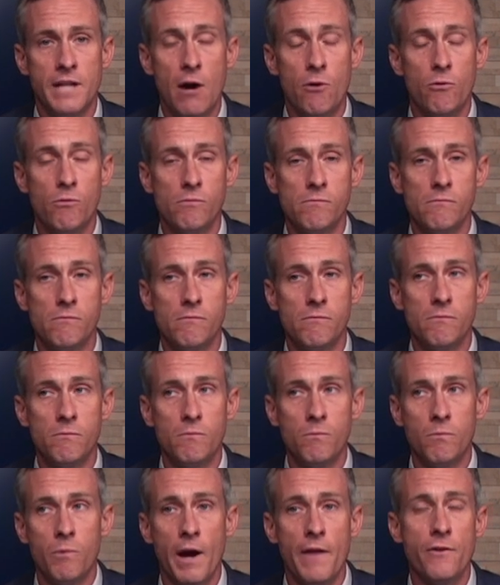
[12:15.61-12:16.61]
Now,
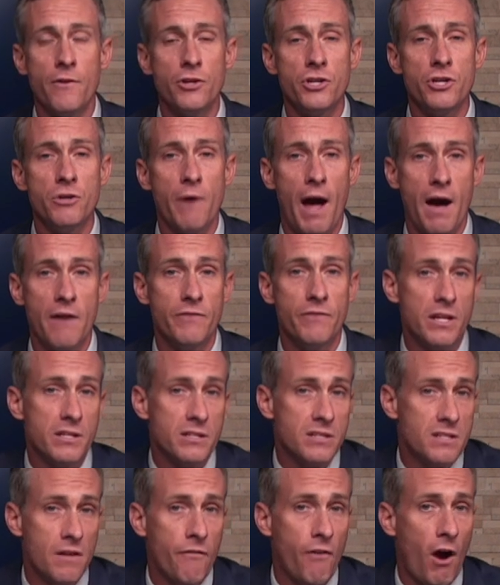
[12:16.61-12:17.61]
whether you have
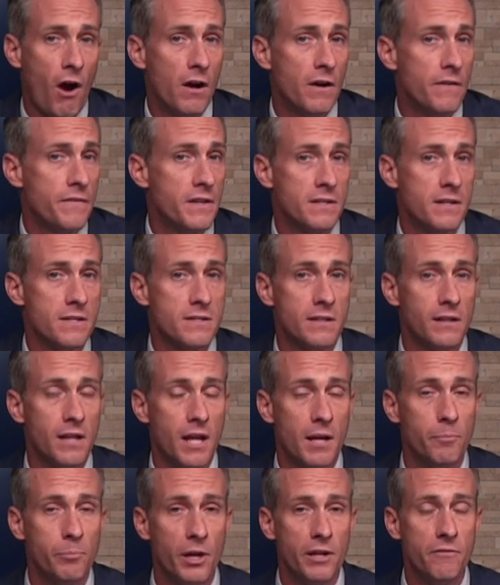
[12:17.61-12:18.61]
a stiff heart that
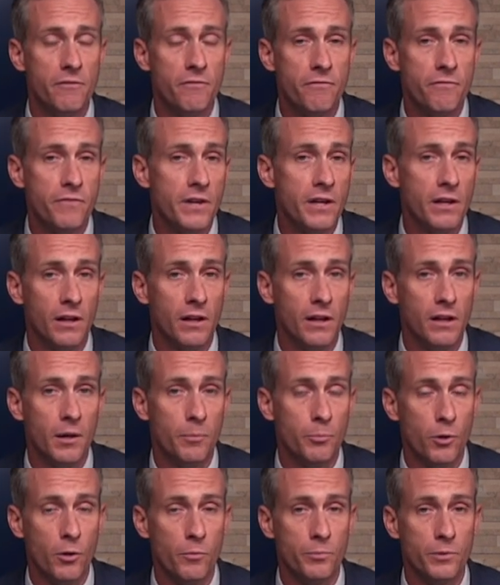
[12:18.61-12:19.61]
doesn't let blood
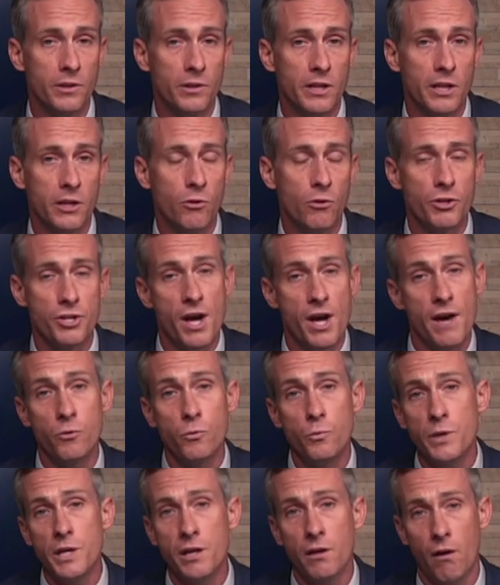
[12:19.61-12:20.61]
fill appropriately, or you
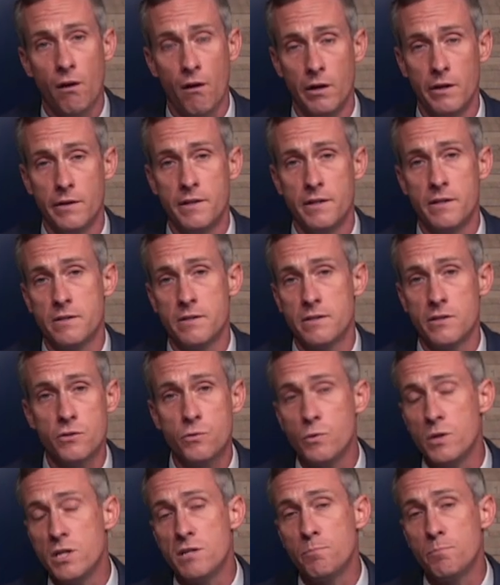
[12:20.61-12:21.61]
have a weak heart that
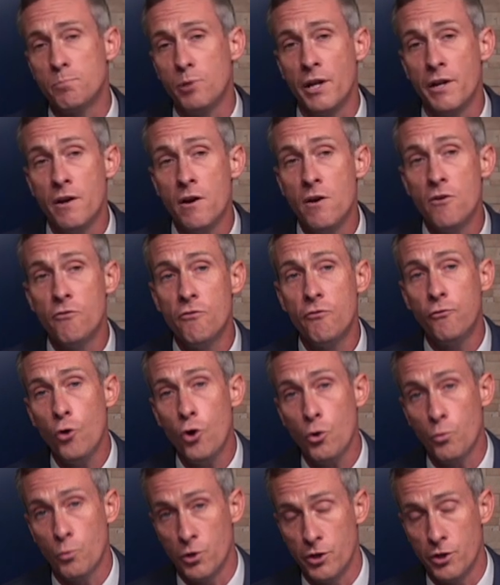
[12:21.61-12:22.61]
doesn't squeeze blood
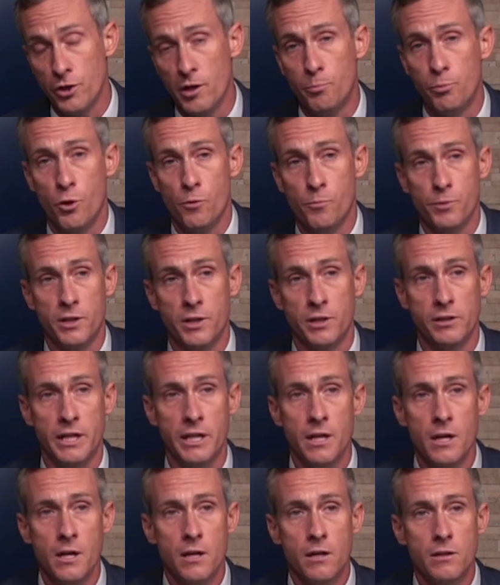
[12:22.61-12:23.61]
forward
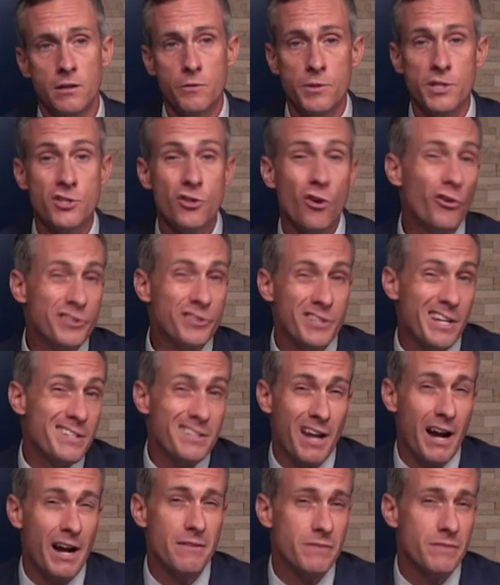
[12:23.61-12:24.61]
appropriately, the result
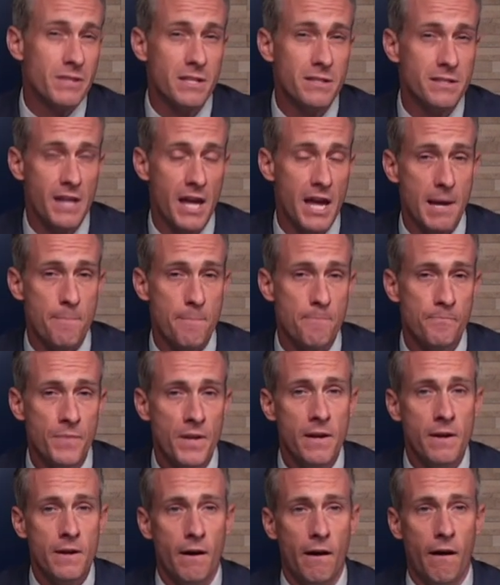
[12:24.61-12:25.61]
is kind of the same.
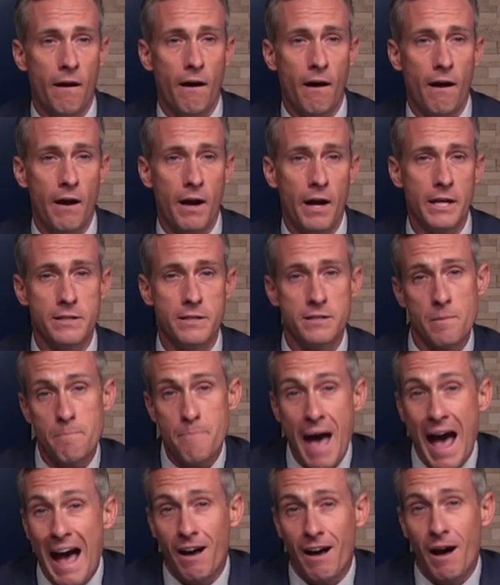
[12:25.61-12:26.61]
Uh, it's
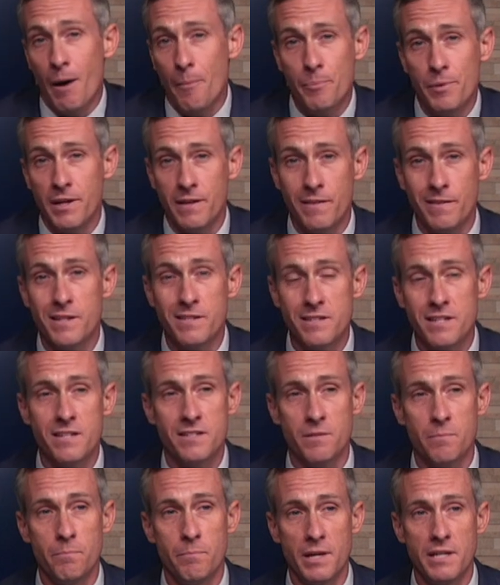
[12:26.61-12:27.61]
a backup in the
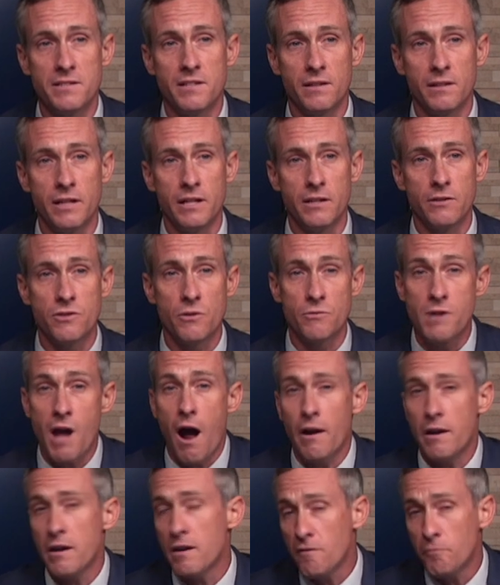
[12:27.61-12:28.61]
system, basically. So,
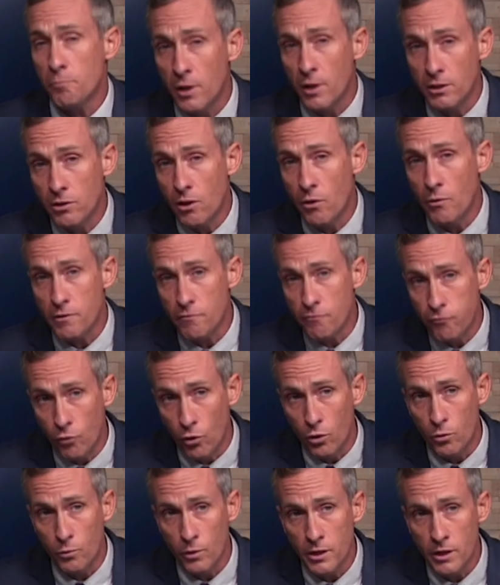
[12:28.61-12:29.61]
not enough blood going
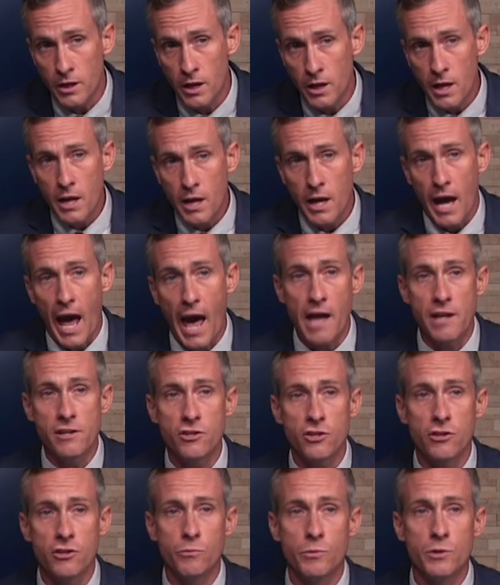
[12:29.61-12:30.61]
forward,
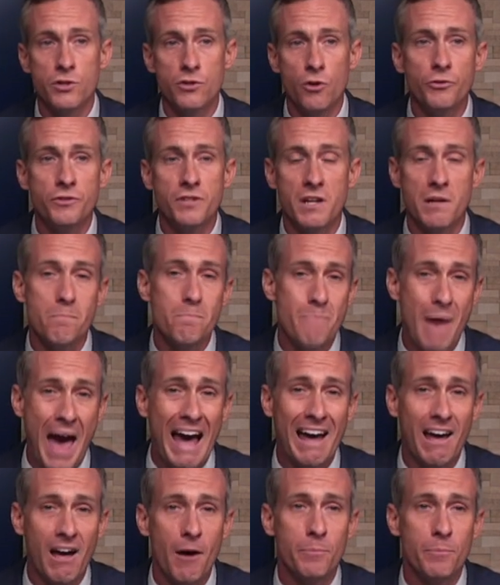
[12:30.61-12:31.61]
and the resulting
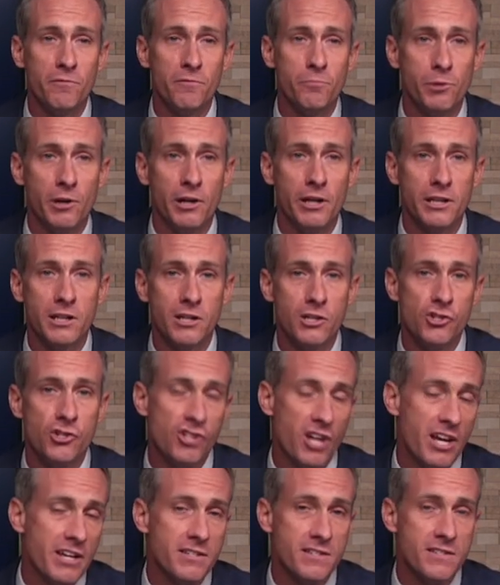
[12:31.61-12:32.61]
backup of blood
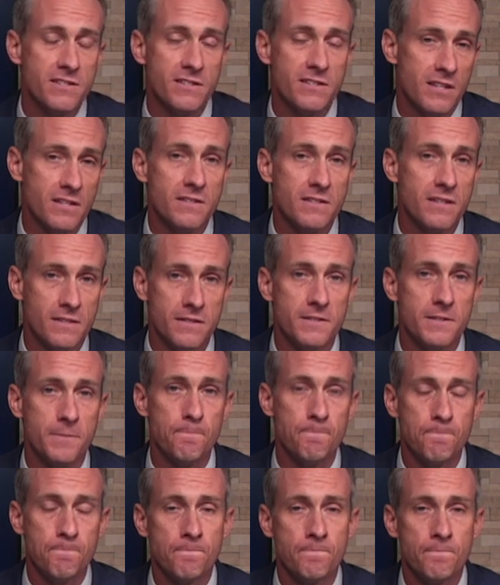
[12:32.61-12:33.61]
congests the
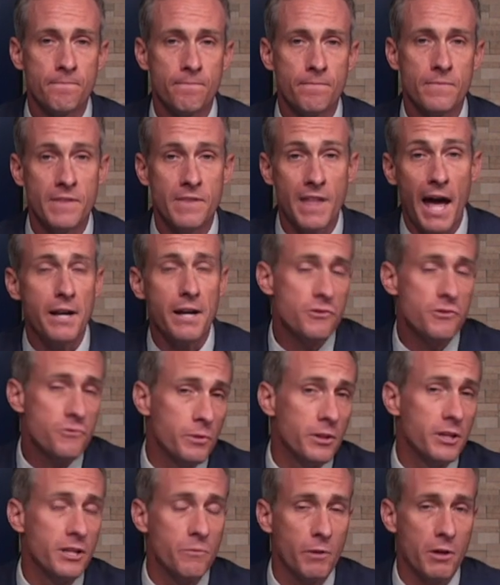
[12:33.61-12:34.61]
system. And that
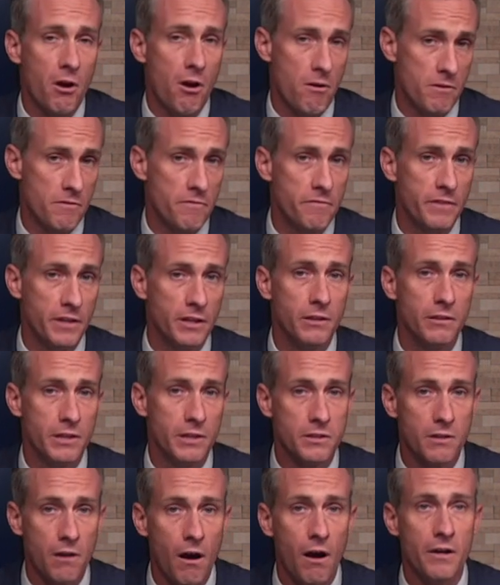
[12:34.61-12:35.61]
is really what heart failure
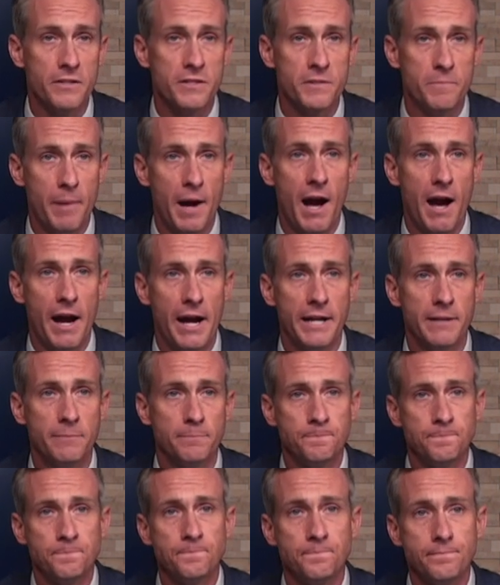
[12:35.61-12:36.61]
is caused by.